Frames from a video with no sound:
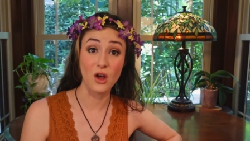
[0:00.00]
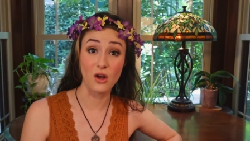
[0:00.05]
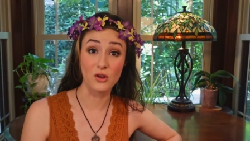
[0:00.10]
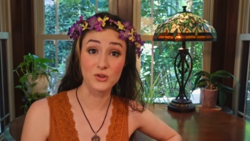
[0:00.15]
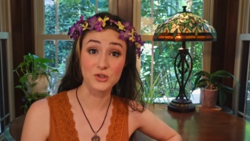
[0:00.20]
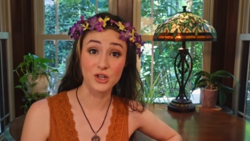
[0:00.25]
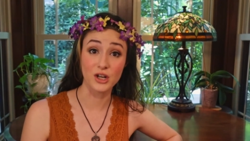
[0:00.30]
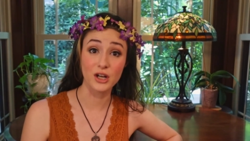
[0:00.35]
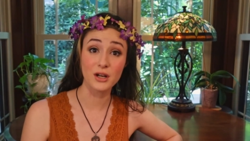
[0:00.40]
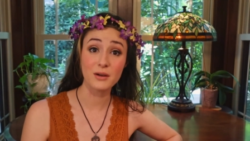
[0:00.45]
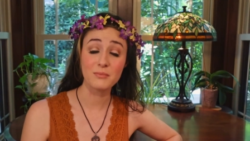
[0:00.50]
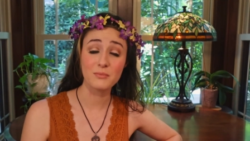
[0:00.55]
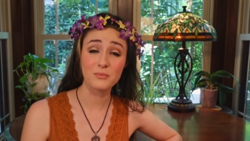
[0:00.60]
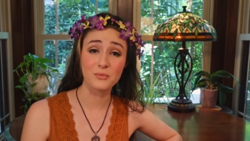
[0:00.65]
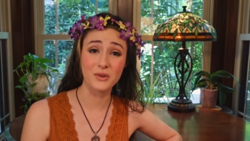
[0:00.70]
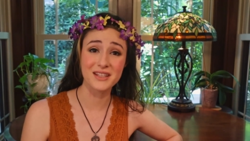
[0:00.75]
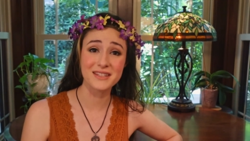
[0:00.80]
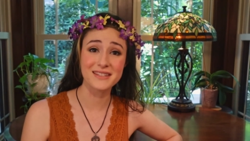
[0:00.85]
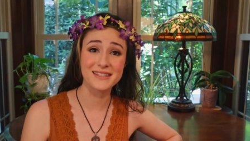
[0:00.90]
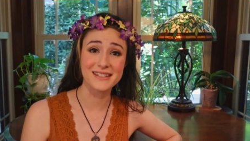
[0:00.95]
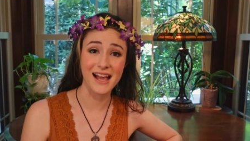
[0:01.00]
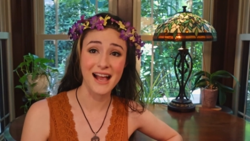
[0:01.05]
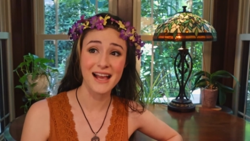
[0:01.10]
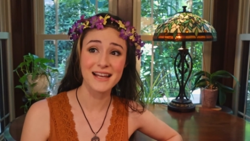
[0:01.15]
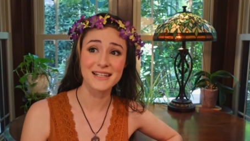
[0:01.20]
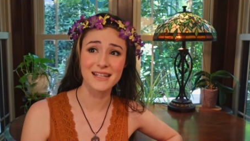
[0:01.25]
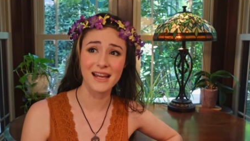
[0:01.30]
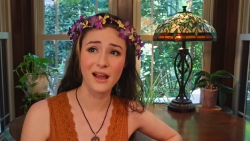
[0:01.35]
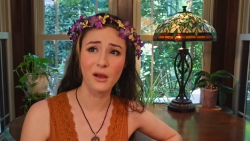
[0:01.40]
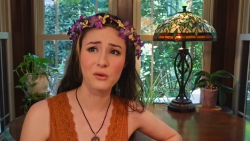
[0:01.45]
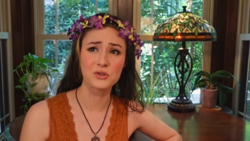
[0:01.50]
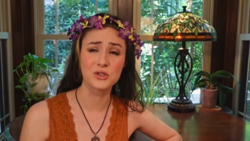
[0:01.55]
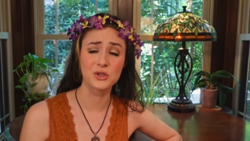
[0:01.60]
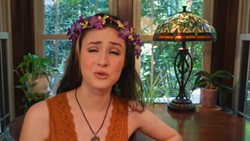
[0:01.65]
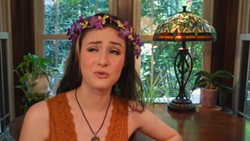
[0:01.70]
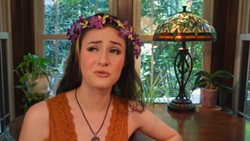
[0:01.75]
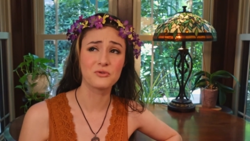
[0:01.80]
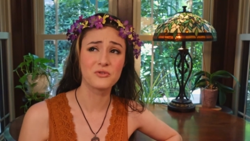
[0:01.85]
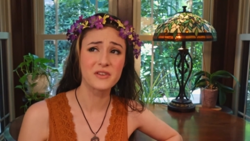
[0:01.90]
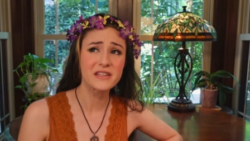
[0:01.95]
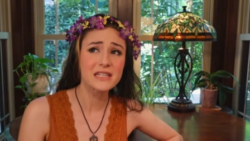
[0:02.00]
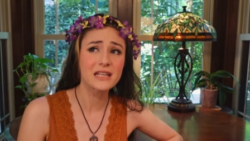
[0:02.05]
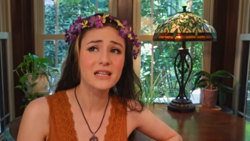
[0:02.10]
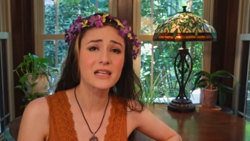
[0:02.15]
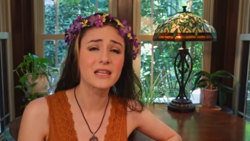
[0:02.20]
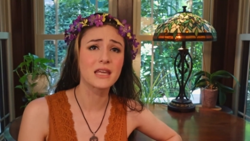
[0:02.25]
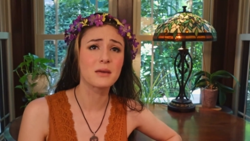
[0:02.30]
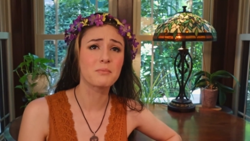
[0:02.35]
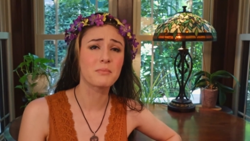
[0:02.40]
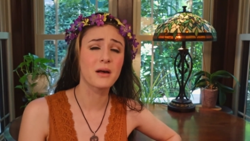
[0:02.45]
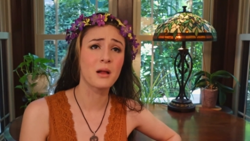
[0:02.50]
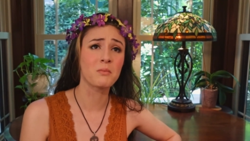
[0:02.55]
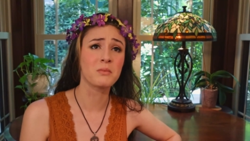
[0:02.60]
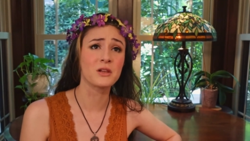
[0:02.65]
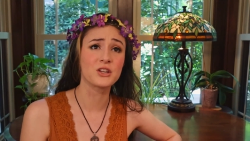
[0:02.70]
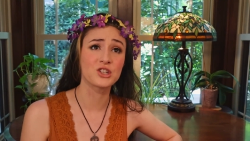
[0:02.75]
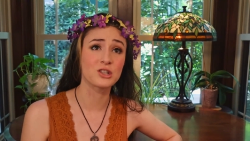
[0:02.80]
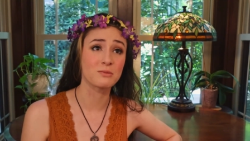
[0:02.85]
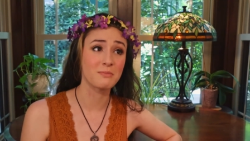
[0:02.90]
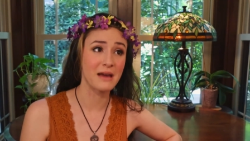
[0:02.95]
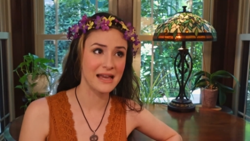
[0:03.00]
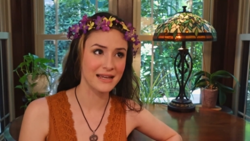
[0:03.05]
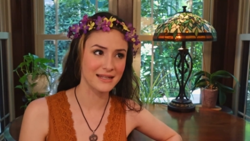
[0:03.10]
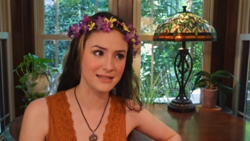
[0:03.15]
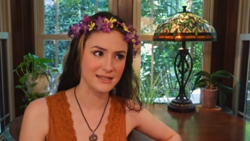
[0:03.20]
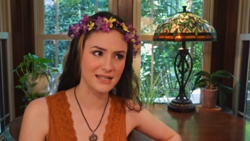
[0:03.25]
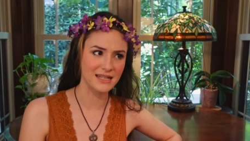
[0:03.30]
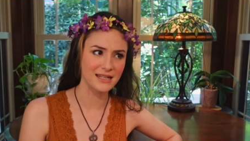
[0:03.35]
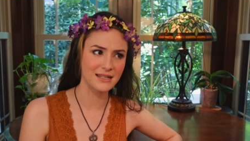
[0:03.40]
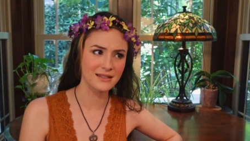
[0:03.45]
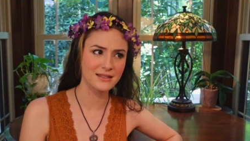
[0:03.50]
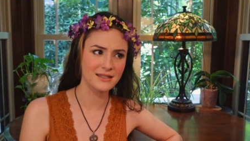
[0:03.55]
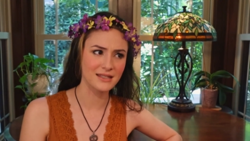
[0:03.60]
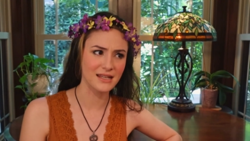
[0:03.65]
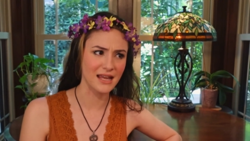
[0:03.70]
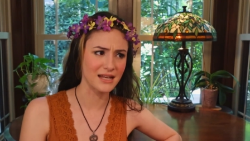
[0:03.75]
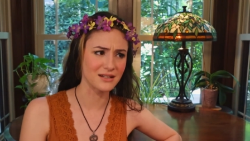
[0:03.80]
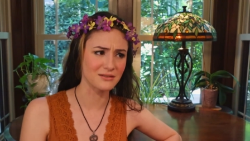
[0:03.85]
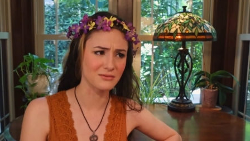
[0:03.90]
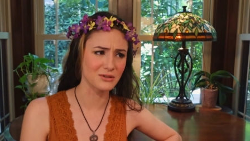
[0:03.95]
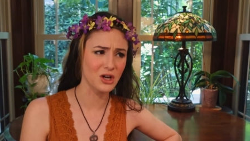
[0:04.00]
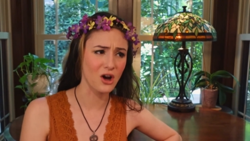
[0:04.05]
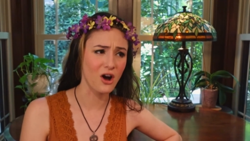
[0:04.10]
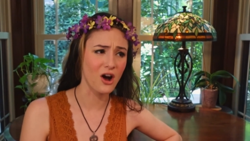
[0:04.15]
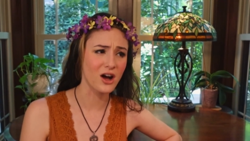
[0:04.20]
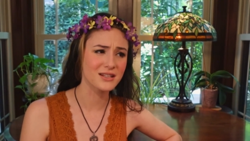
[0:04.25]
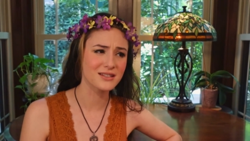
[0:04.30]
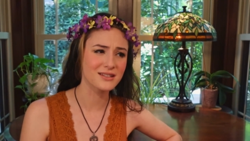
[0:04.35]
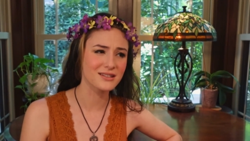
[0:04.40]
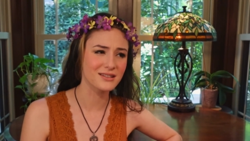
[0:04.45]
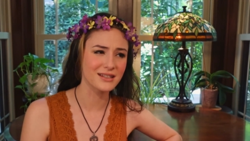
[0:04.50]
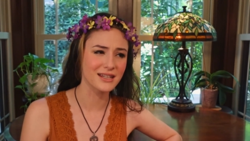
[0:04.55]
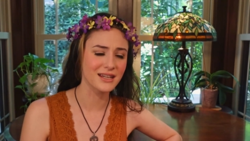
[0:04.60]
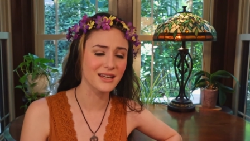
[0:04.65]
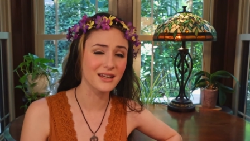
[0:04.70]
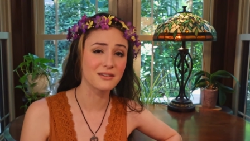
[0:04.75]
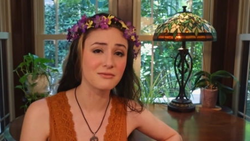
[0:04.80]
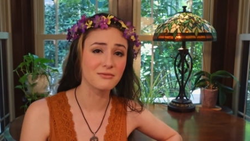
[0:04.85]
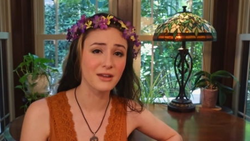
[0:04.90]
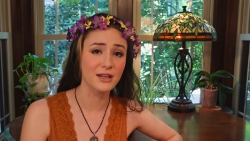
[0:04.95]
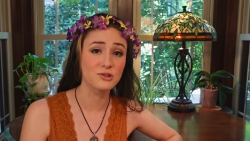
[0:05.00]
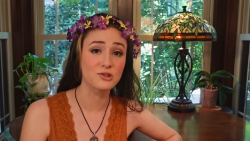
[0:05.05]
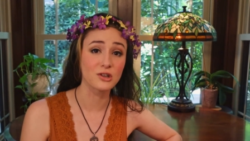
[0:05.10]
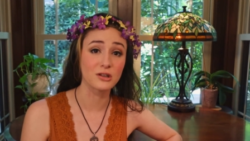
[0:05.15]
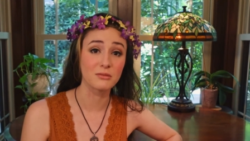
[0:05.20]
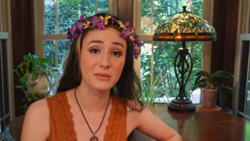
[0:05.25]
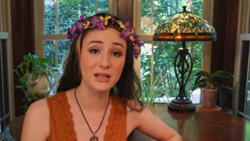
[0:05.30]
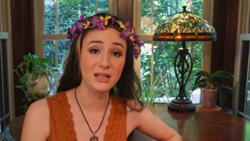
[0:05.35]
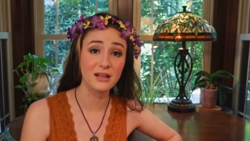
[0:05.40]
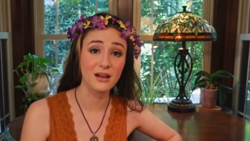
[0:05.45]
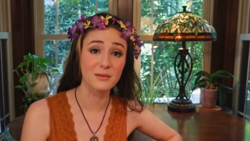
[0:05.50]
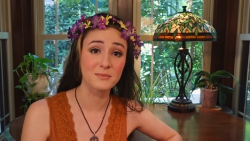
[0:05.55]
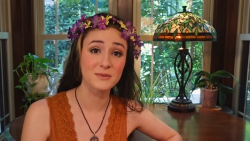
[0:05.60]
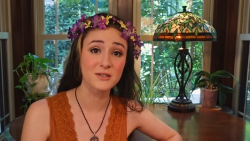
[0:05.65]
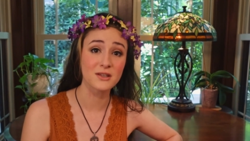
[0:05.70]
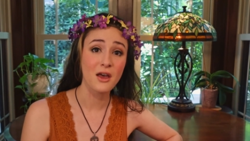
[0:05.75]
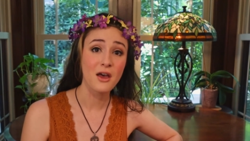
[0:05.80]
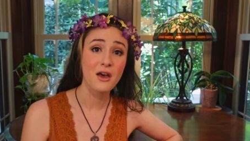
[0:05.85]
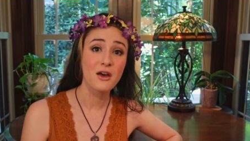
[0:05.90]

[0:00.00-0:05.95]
culture, once tied down to physically published magazines and costly convention meetups,